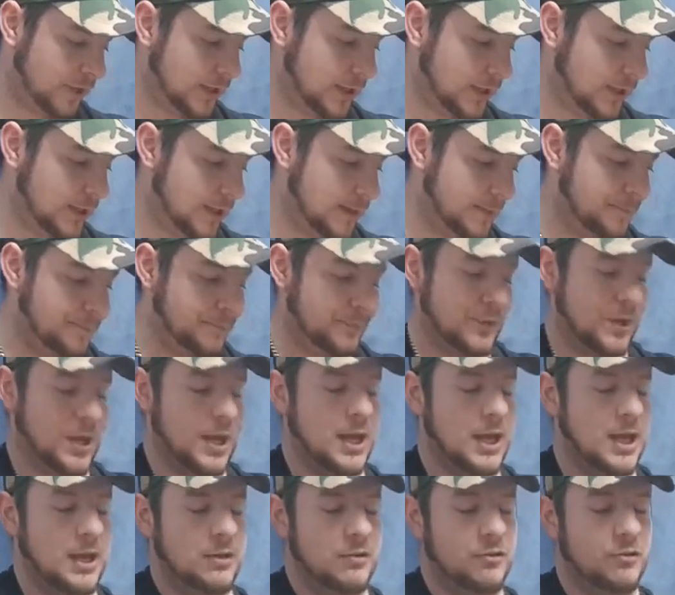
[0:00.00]
Um,
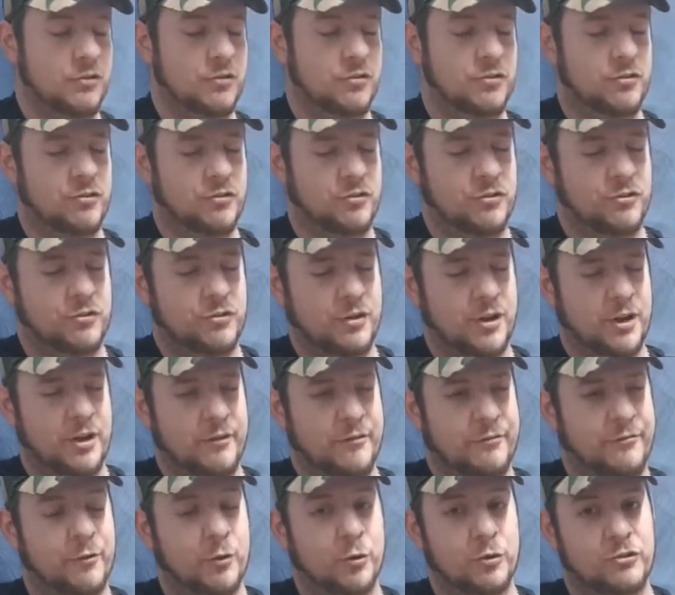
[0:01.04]
it's a
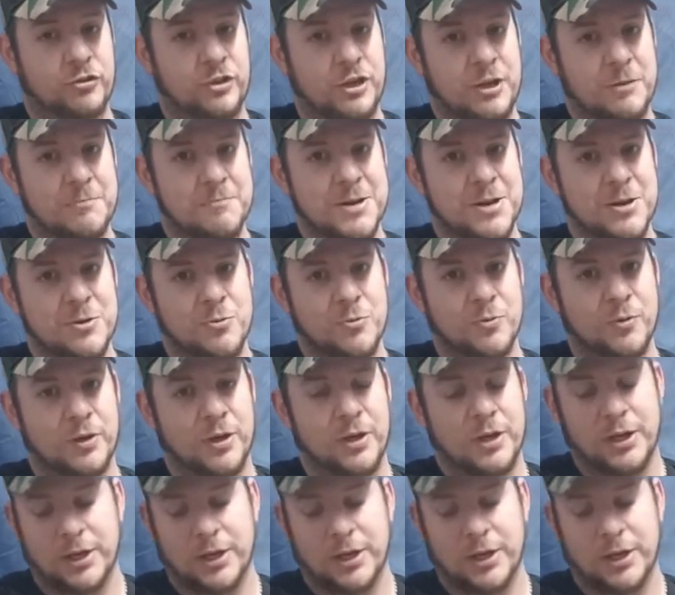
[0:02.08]
14 mil